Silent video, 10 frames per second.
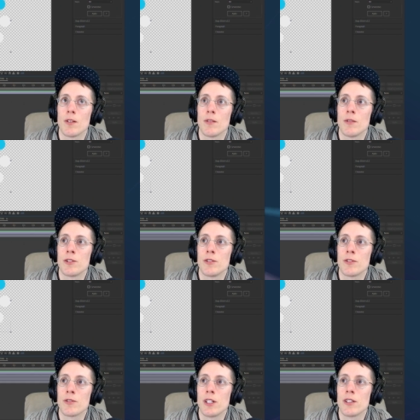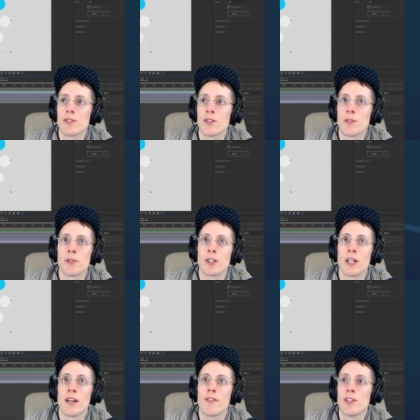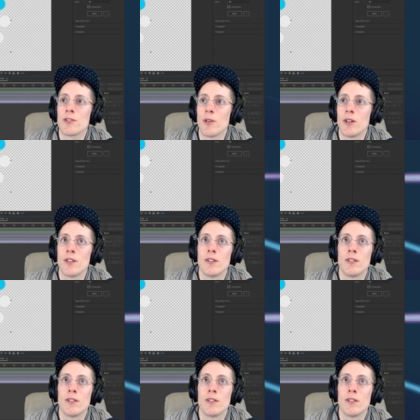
1, 2, 3. So then we're going to have this one.